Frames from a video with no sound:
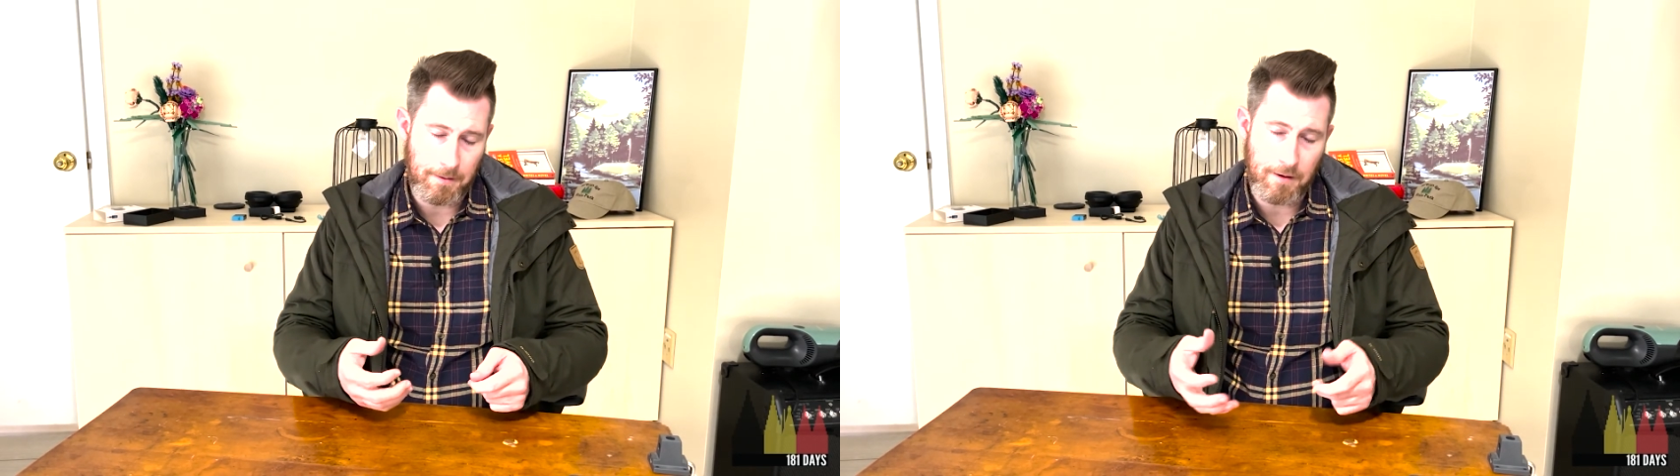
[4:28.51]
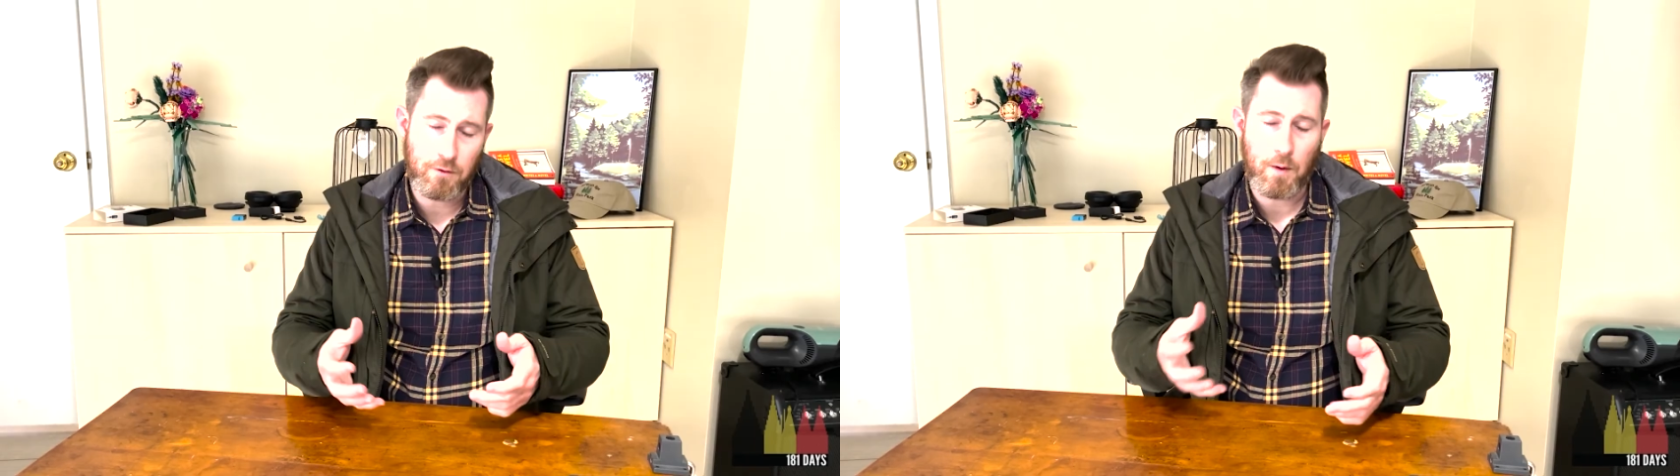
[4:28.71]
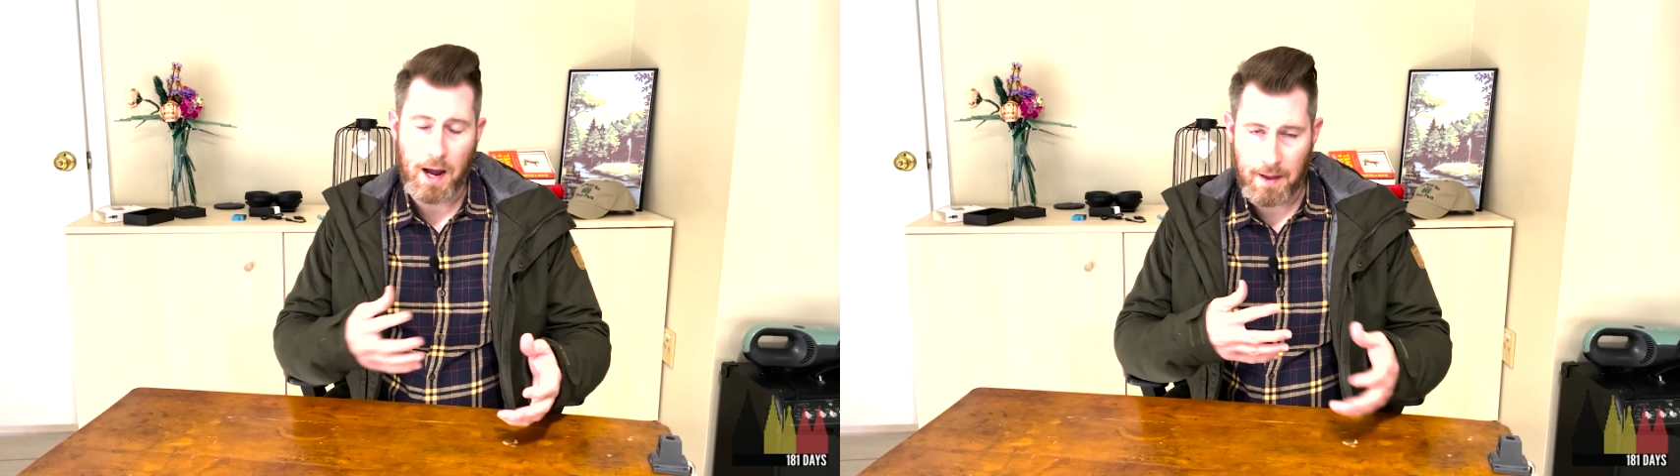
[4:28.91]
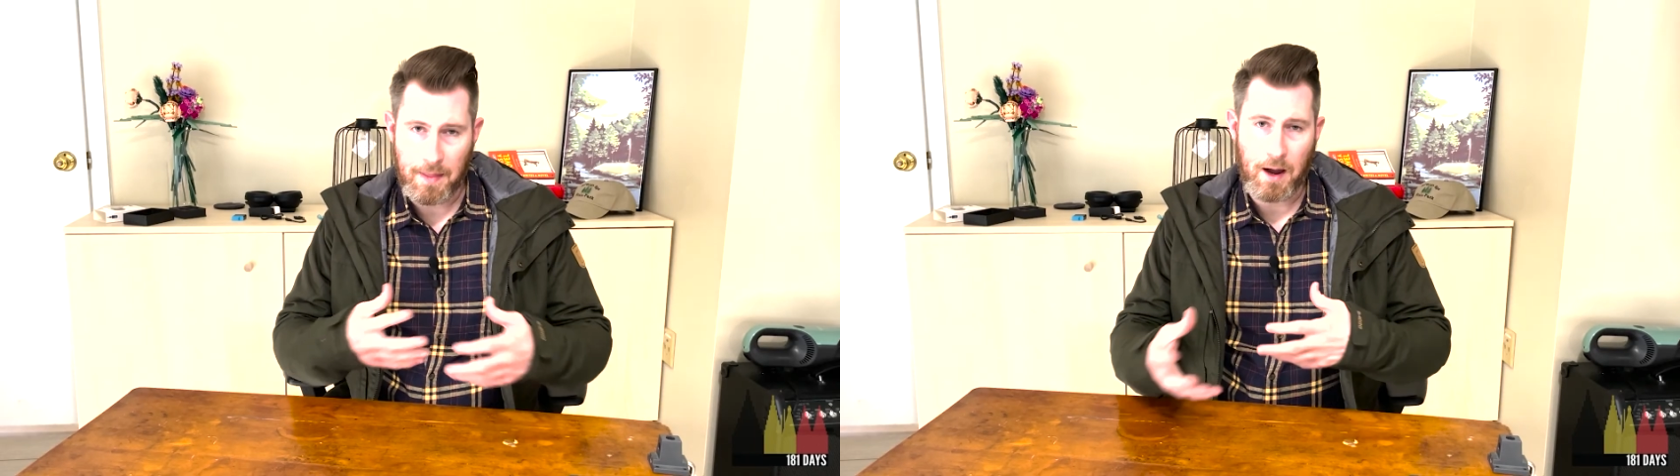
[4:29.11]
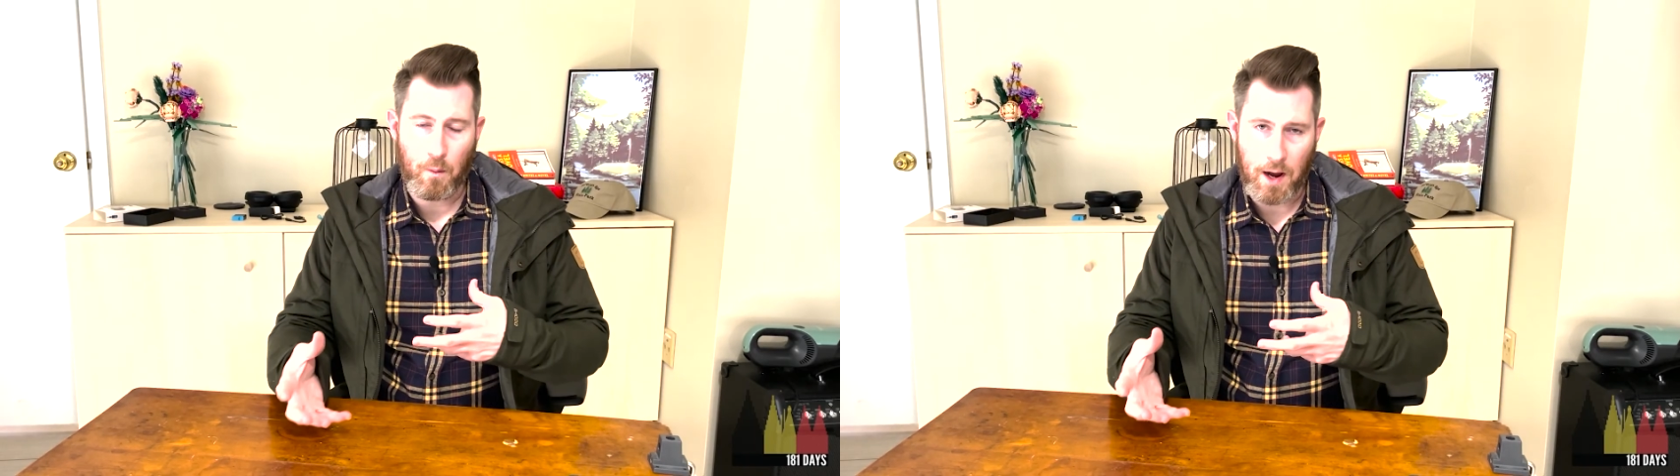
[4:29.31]
If you add
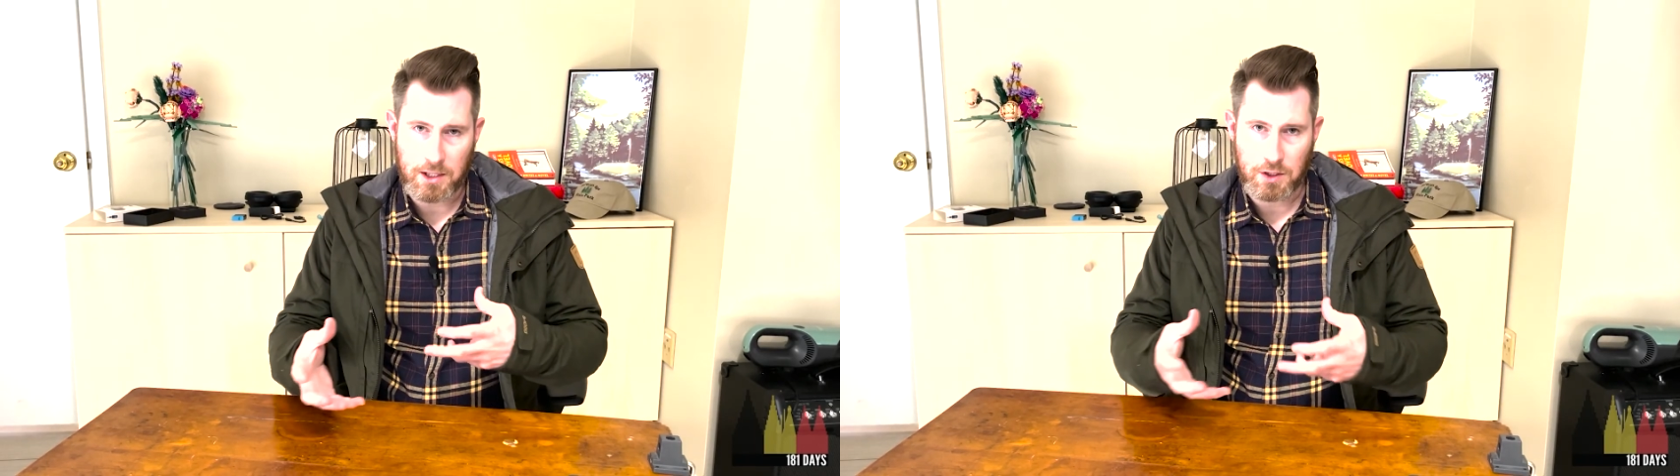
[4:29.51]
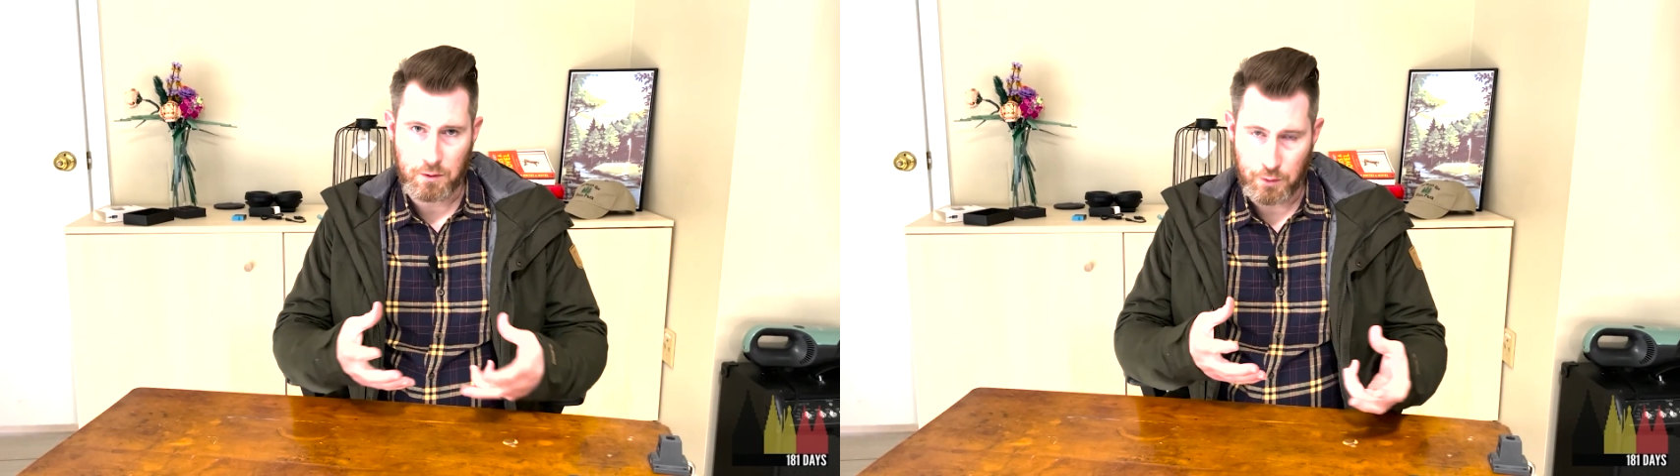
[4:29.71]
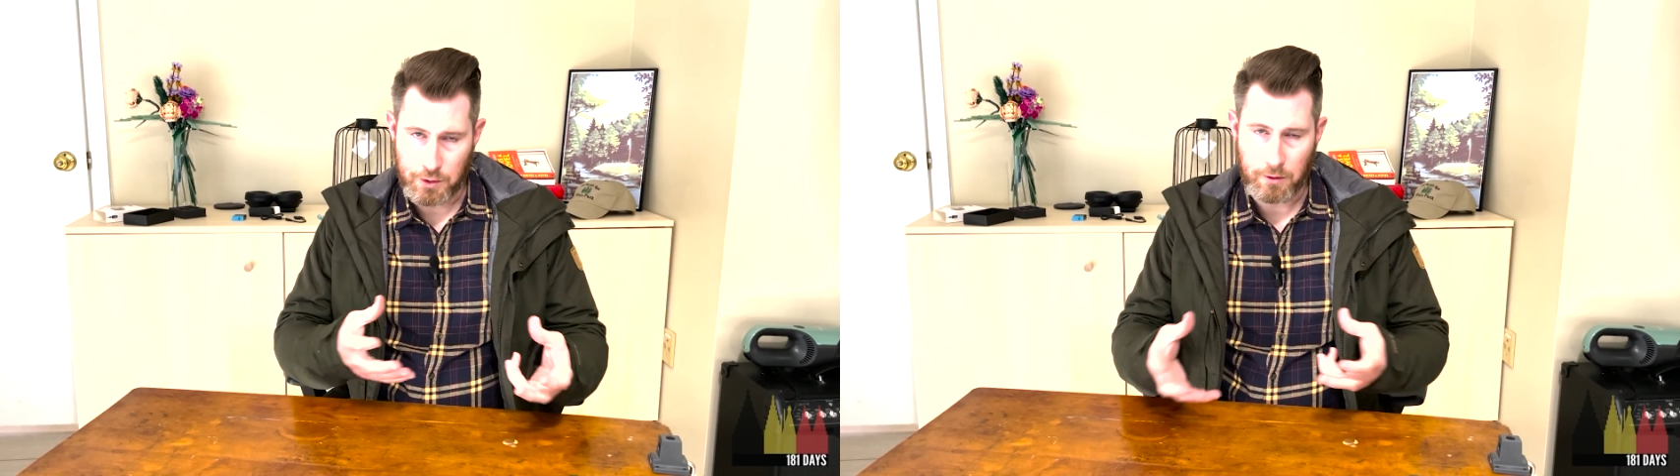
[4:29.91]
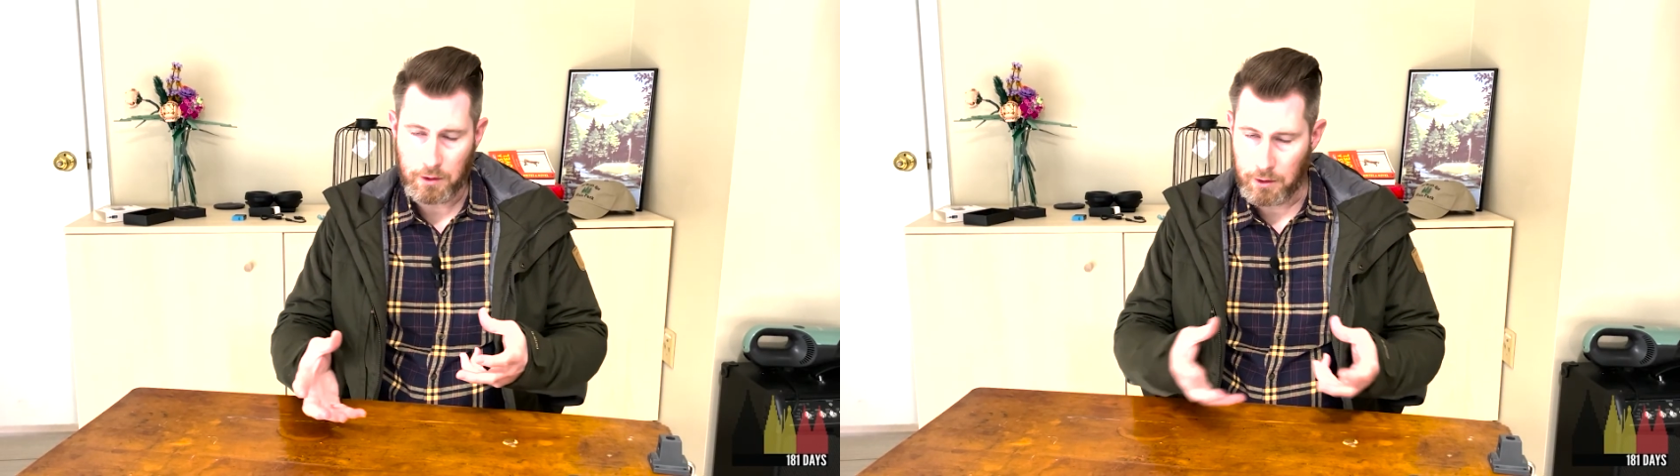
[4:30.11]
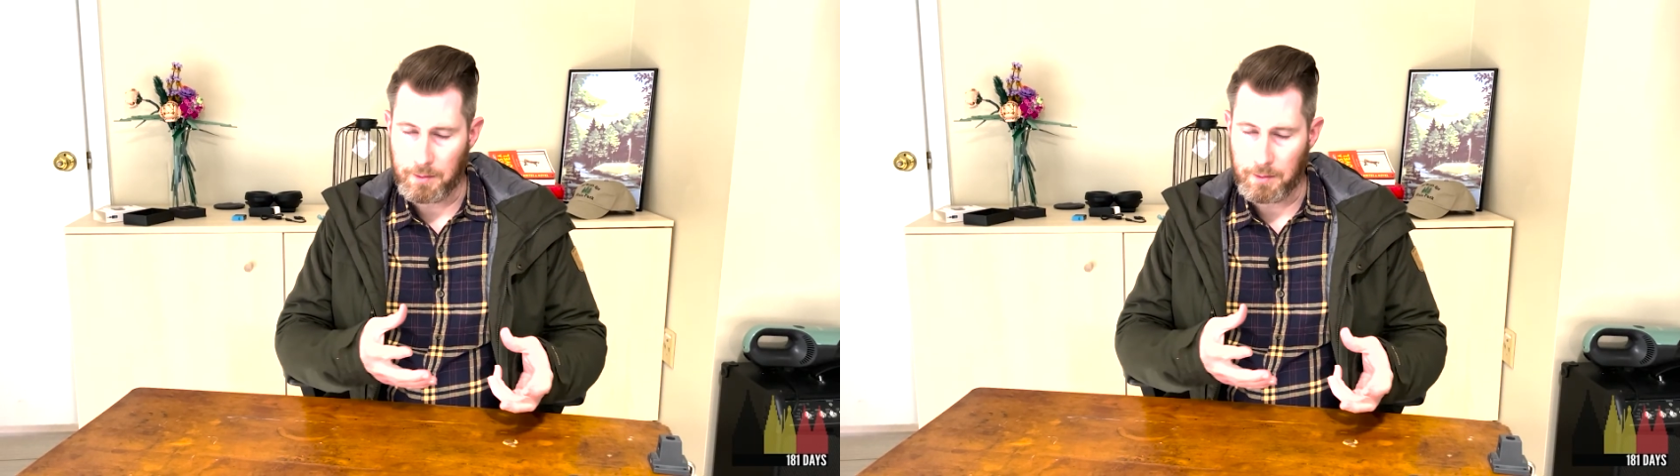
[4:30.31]
that wax, you lose a little